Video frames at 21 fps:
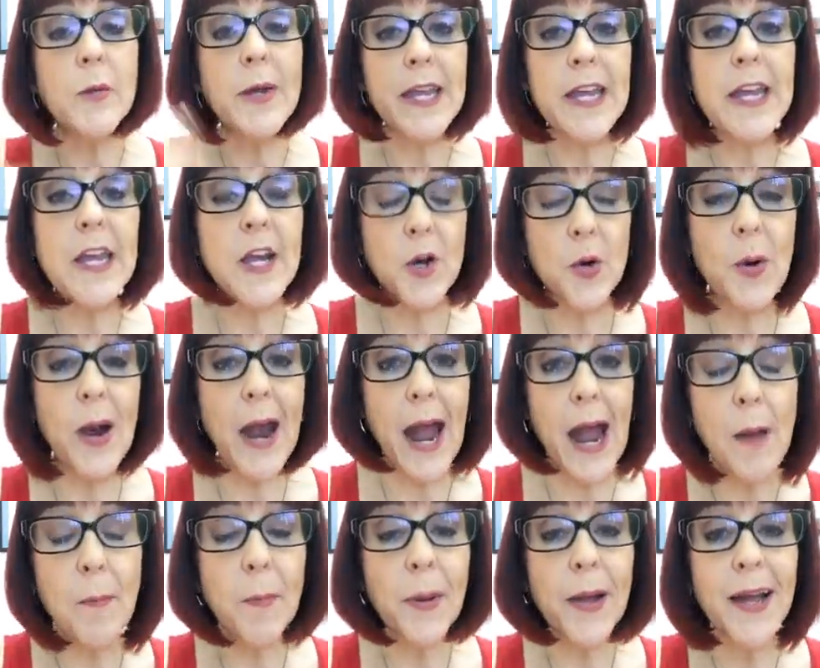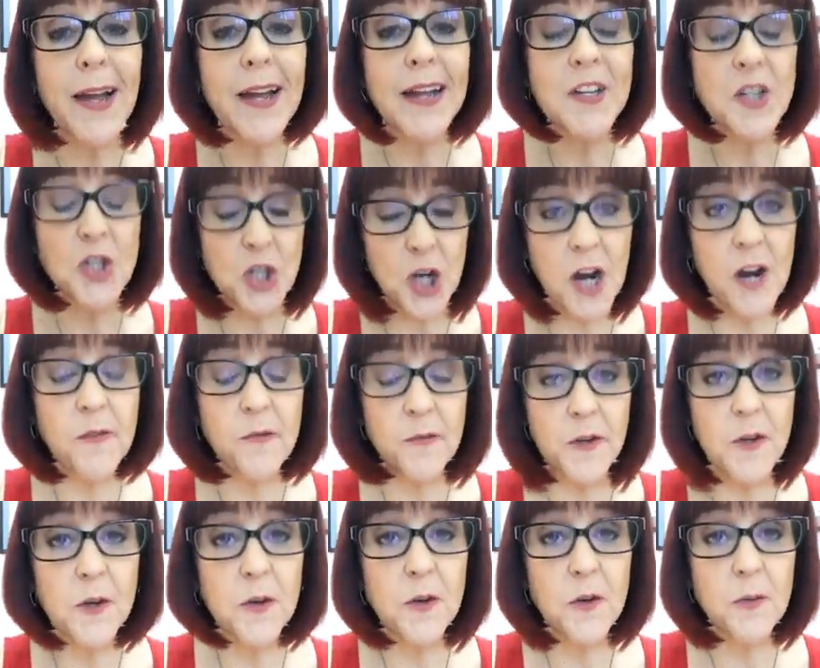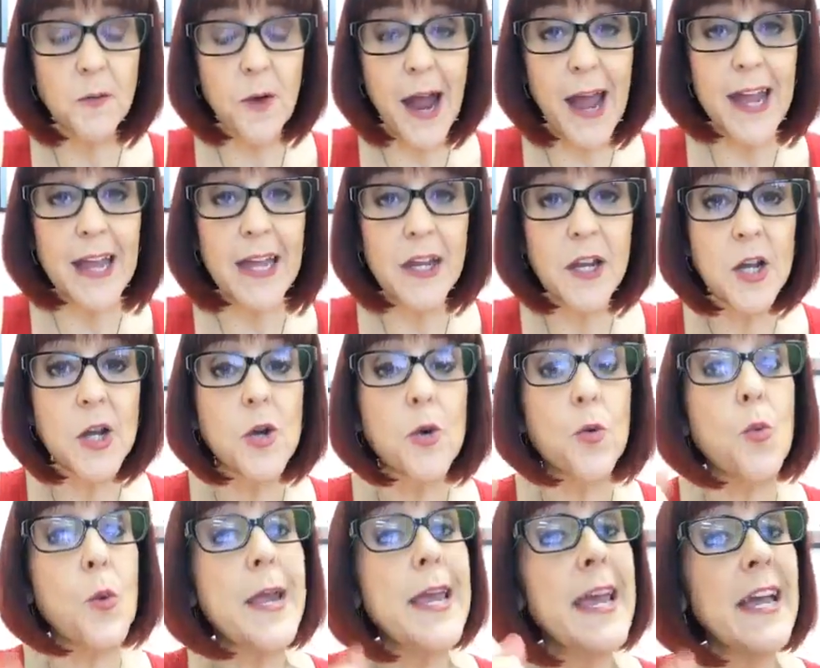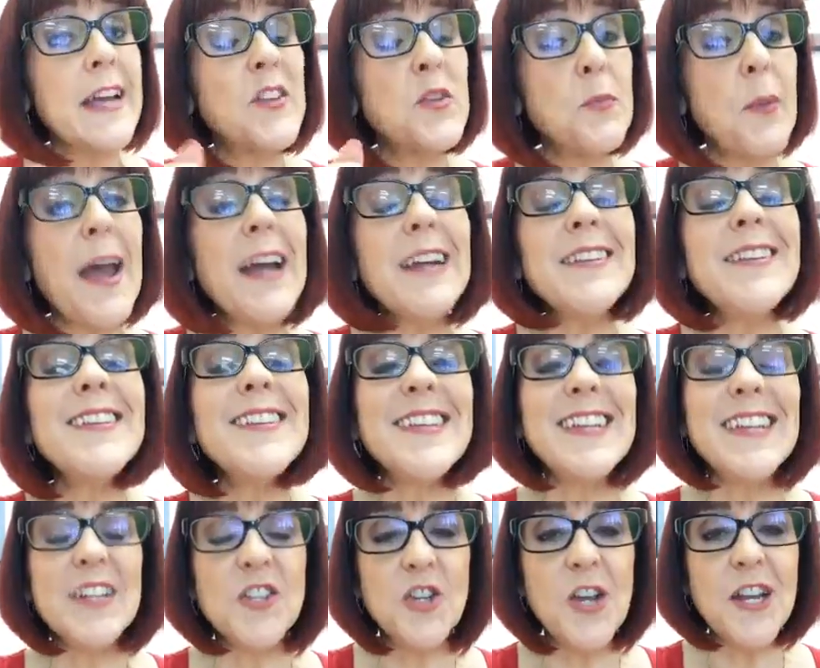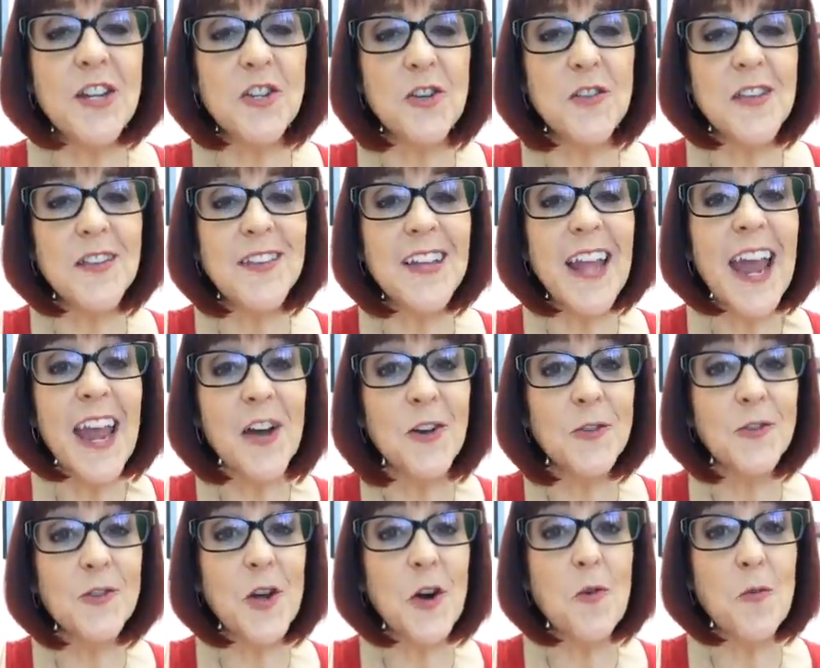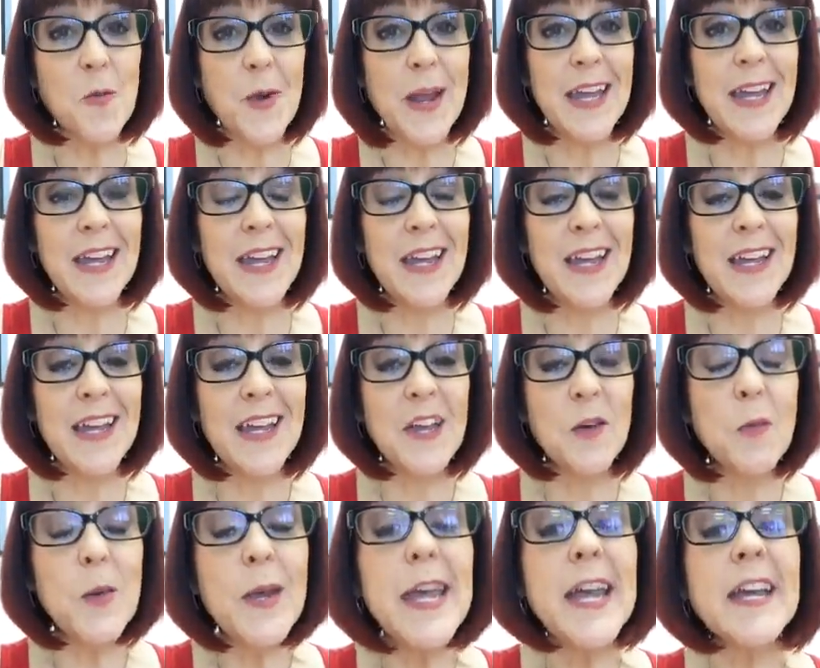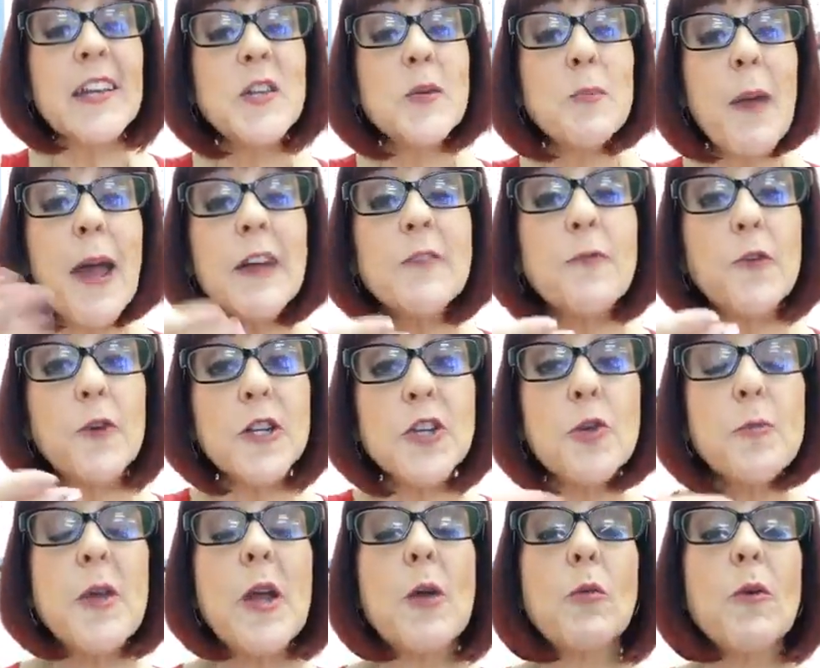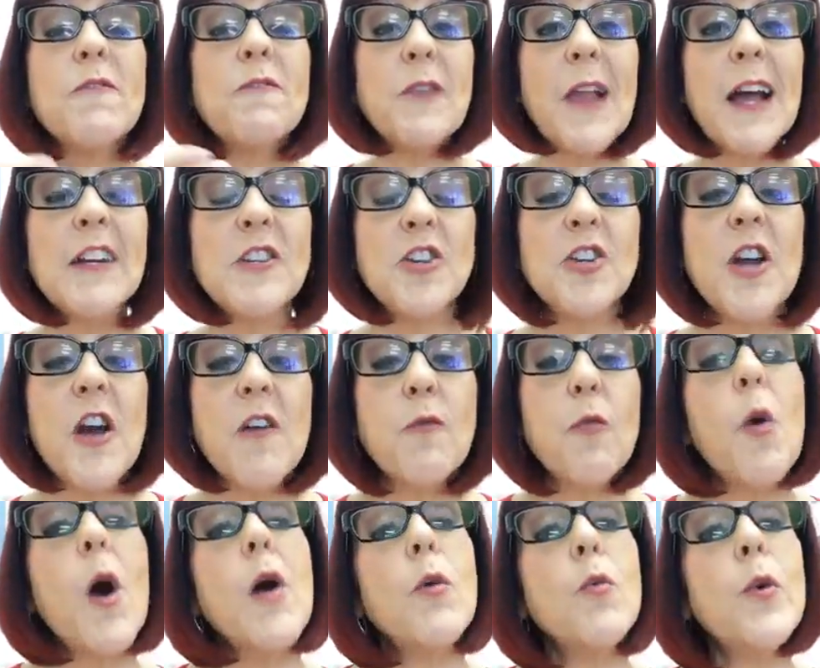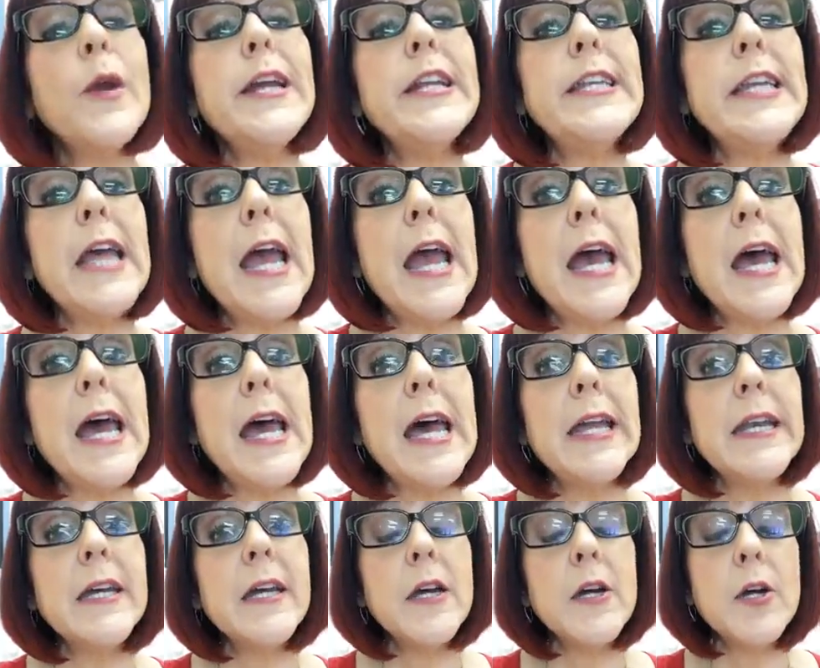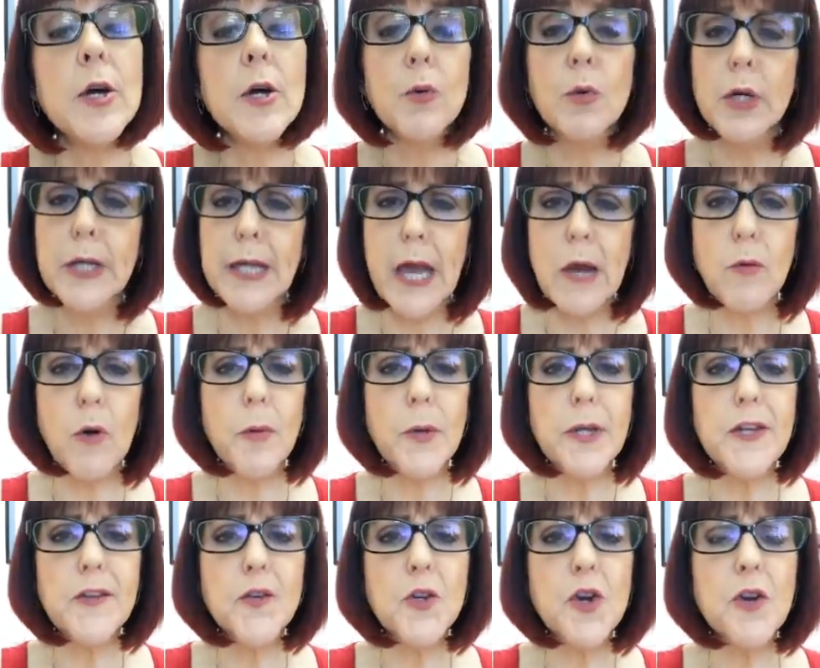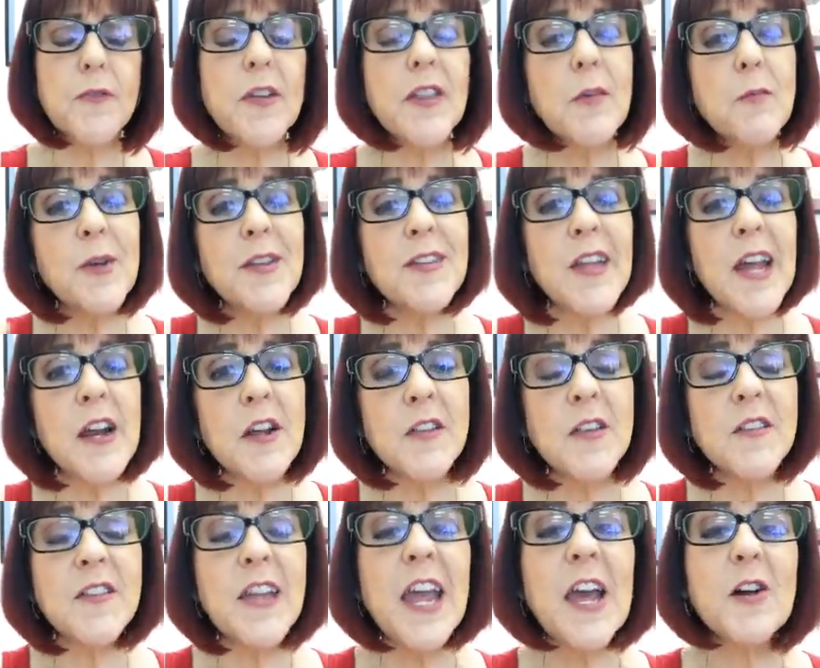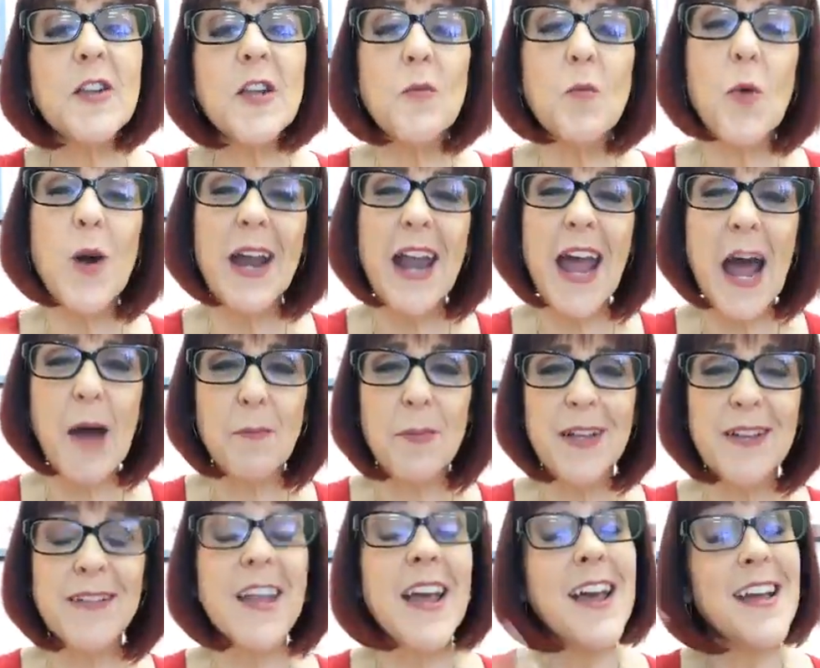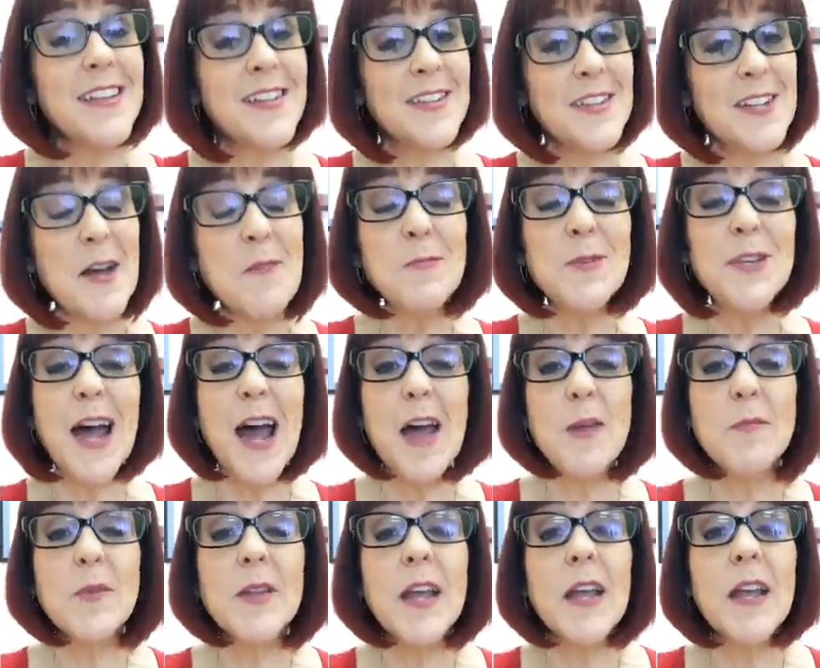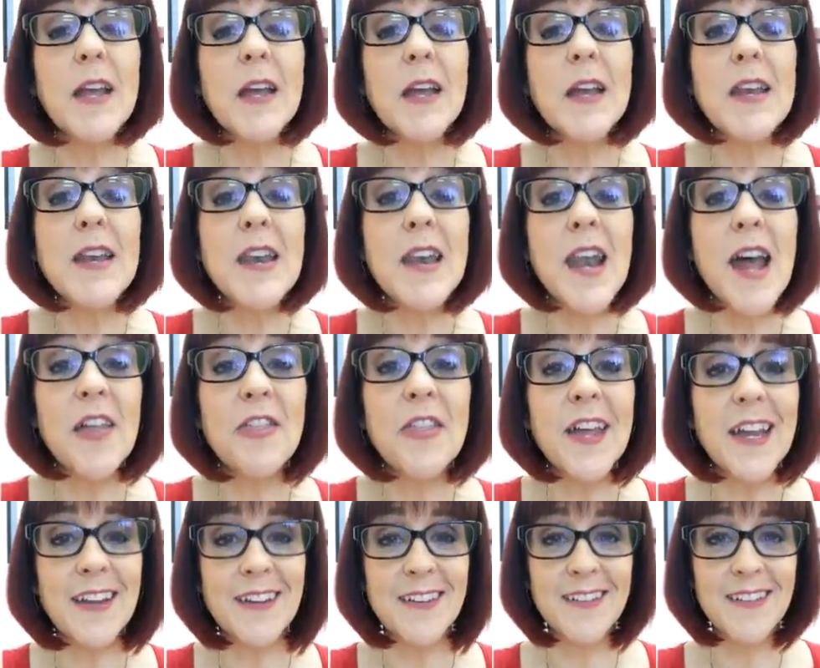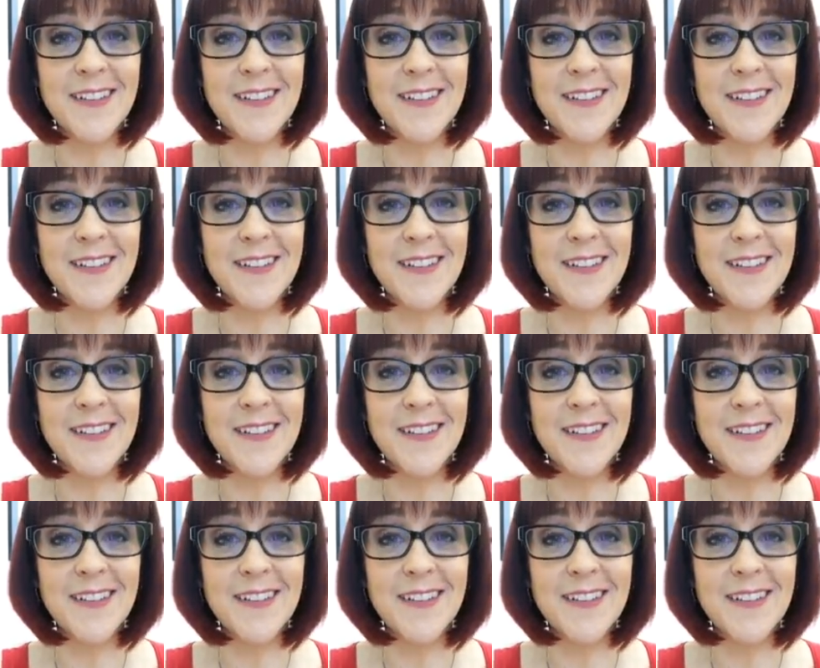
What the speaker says: we eat crap, junk food, right, we expect to see a change on the scale, don't we? We expect for it to be a reflection of what we did. We get what we deserve, and then we stand on the scale, and what happens? Sometimes, nothing.